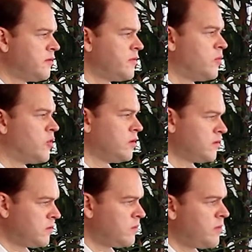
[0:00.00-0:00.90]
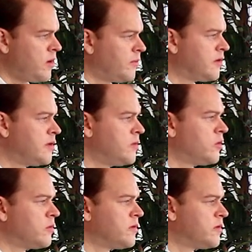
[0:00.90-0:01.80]
of the world. So we obviously
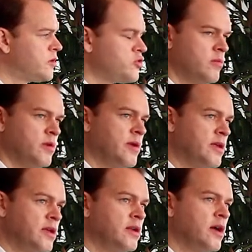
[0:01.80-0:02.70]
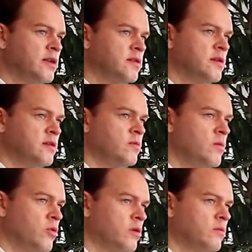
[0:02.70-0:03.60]
work with the German banking license, we
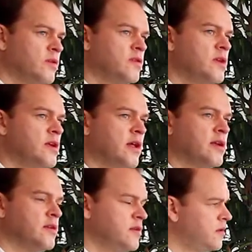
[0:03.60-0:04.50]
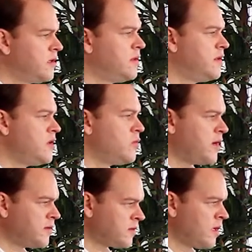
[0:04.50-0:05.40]
work with the licensing in the
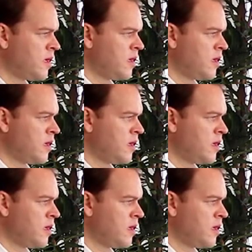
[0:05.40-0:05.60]
US.